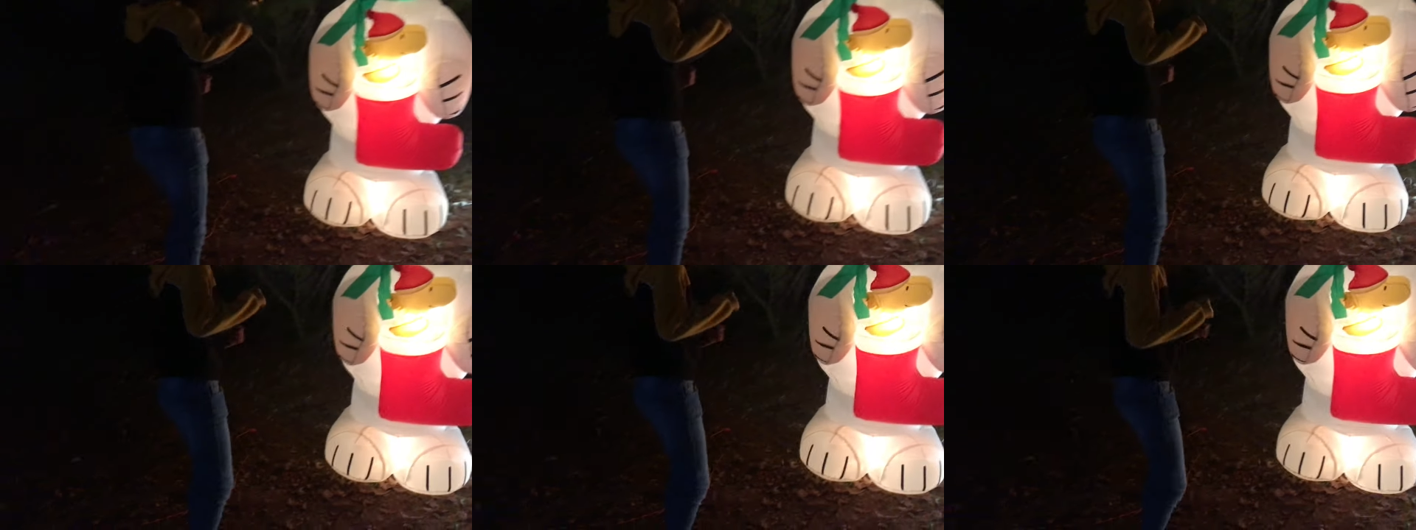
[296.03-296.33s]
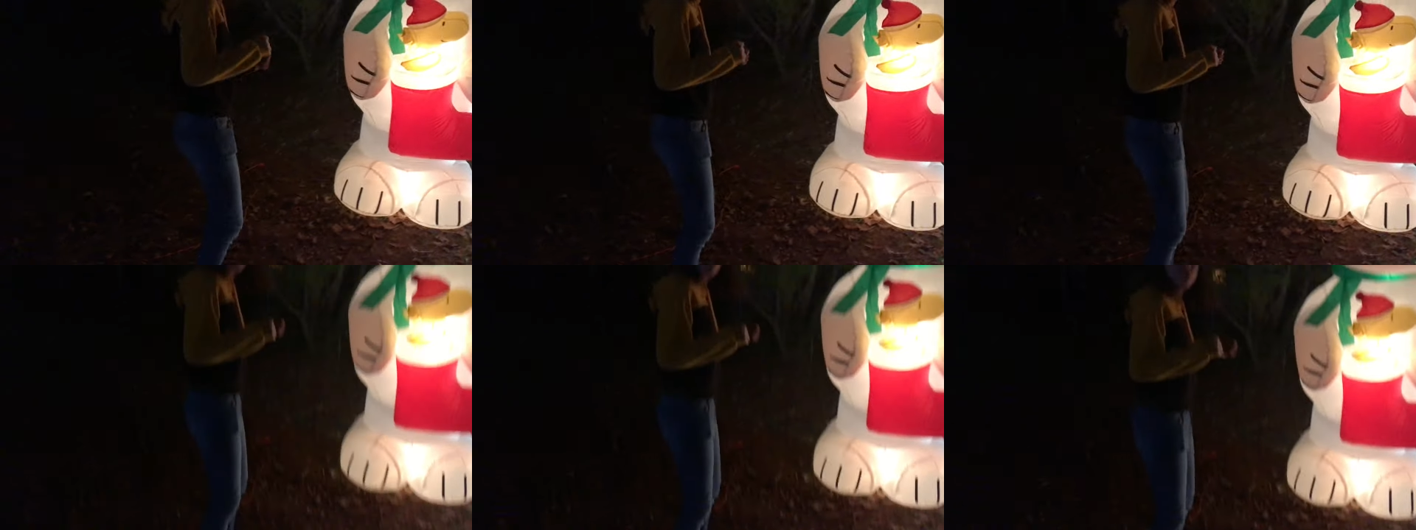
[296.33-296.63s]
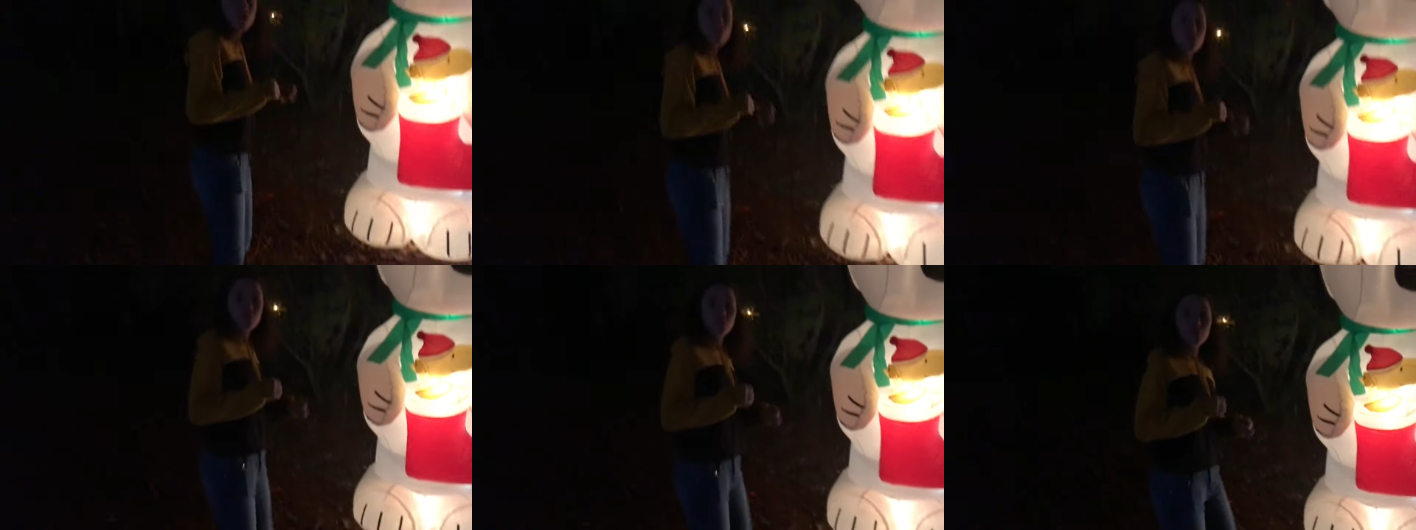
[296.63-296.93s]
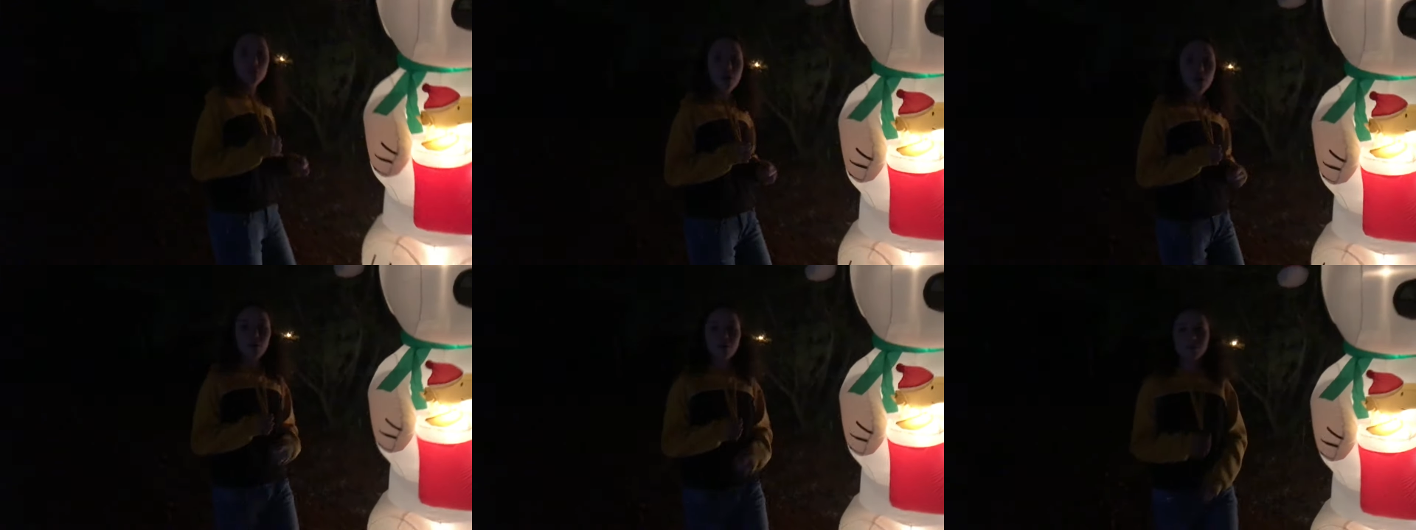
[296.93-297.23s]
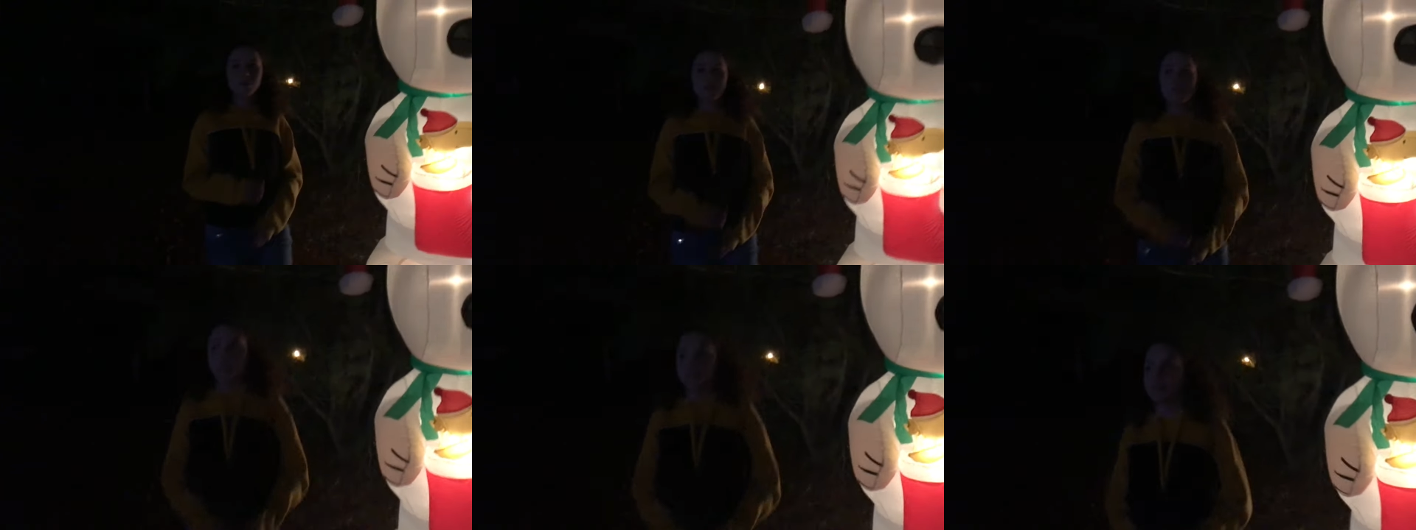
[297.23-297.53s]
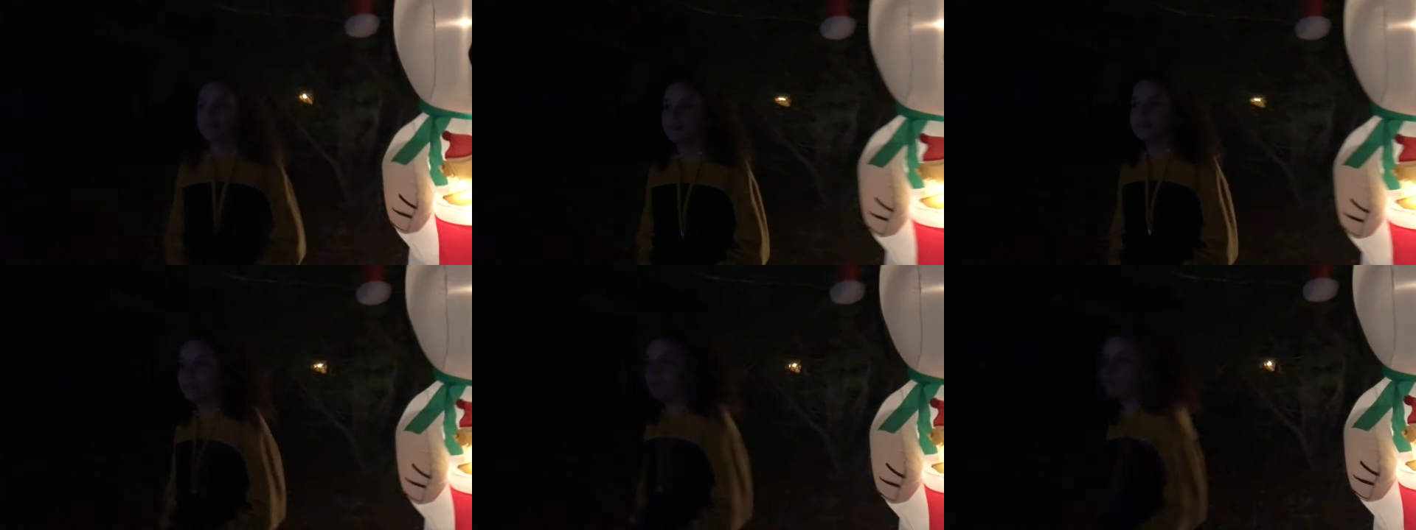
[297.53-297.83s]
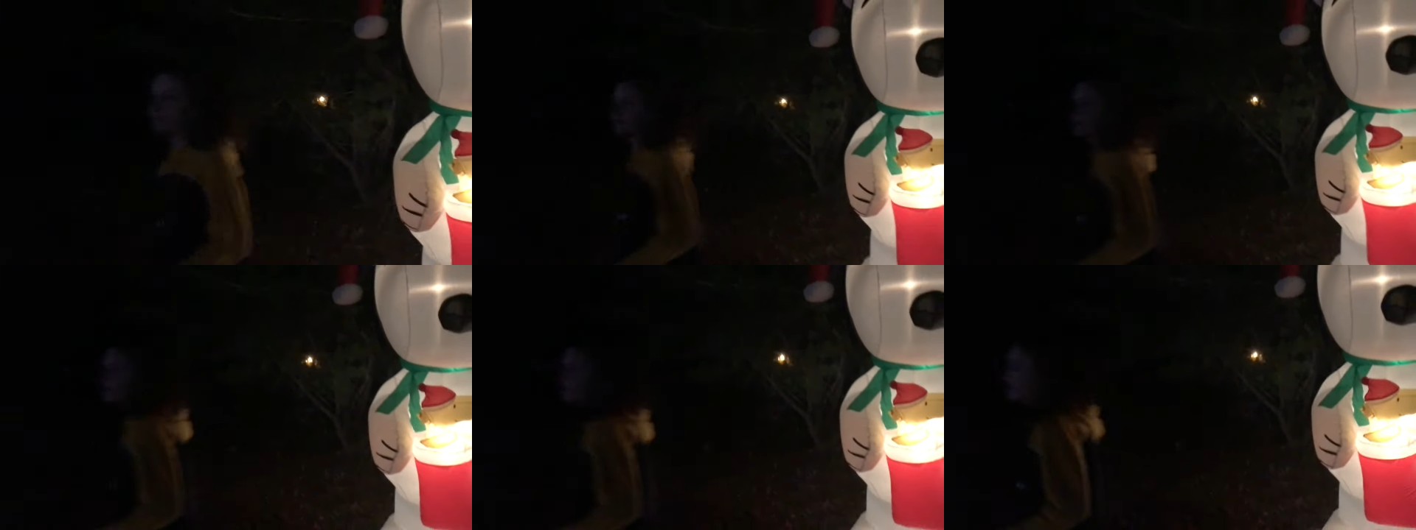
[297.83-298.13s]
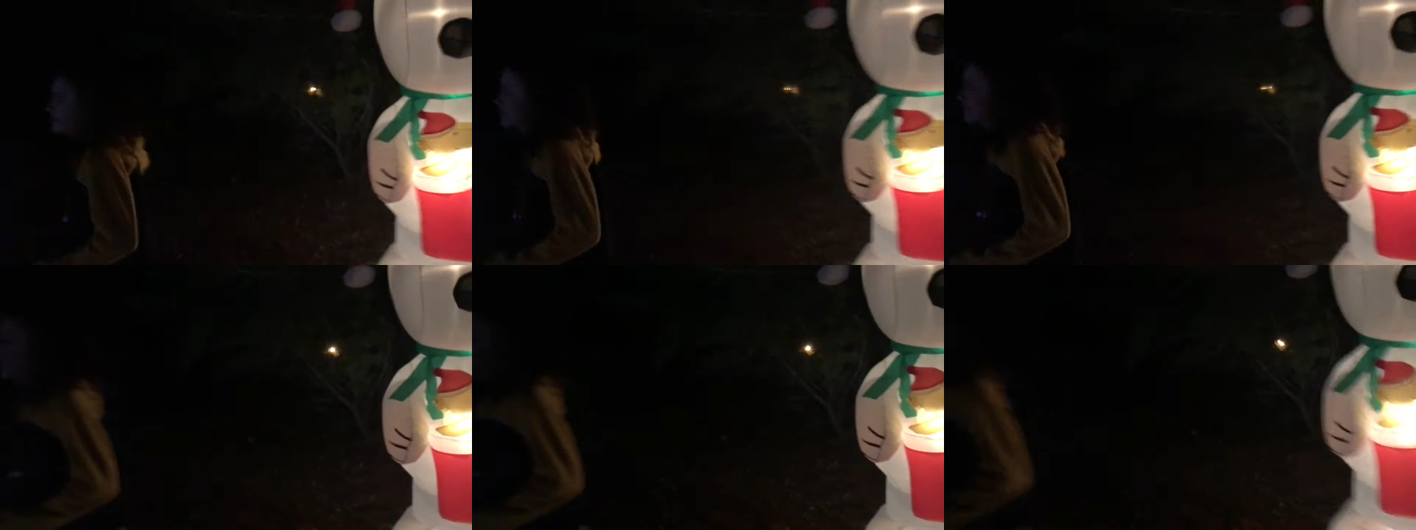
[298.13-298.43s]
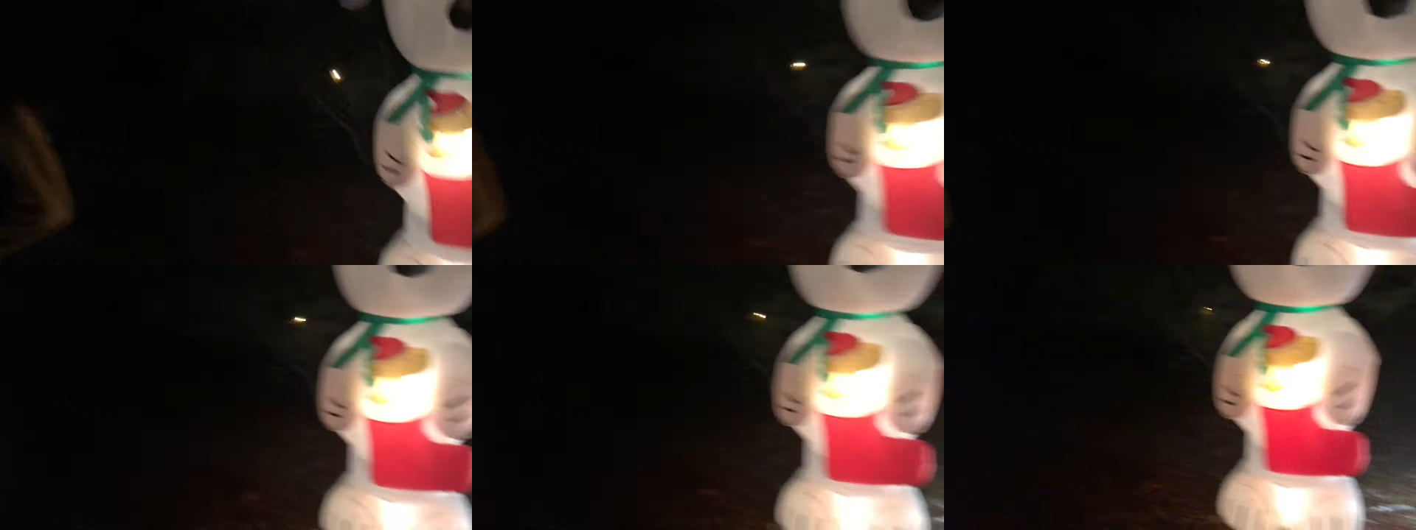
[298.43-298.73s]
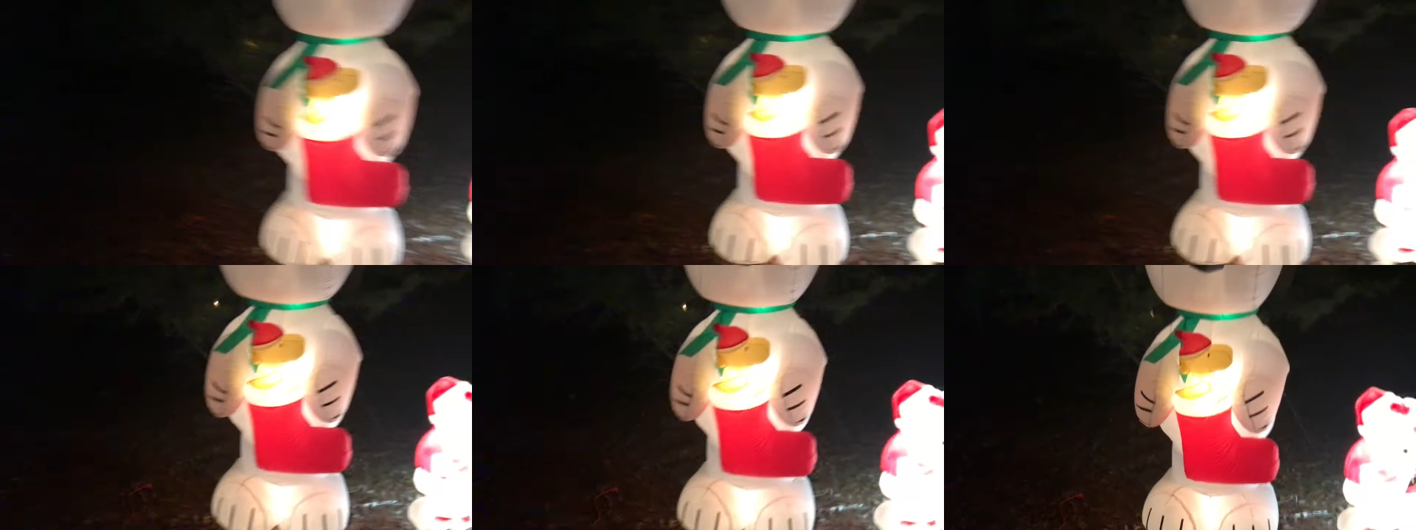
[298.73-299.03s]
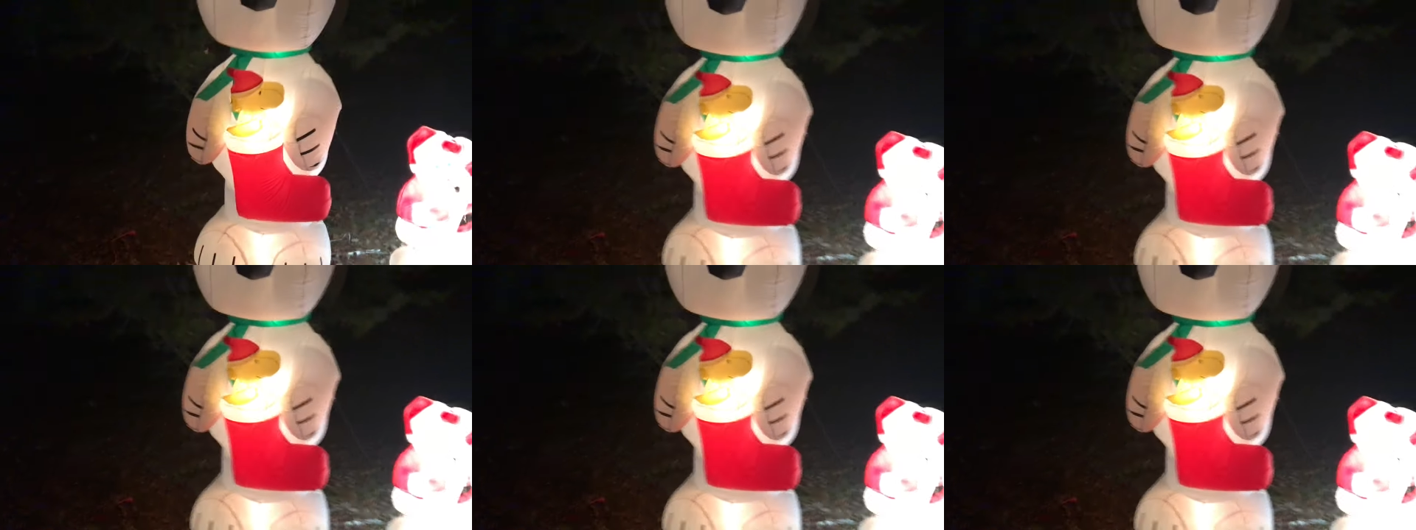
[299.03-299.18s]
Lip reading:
(no speaker visible)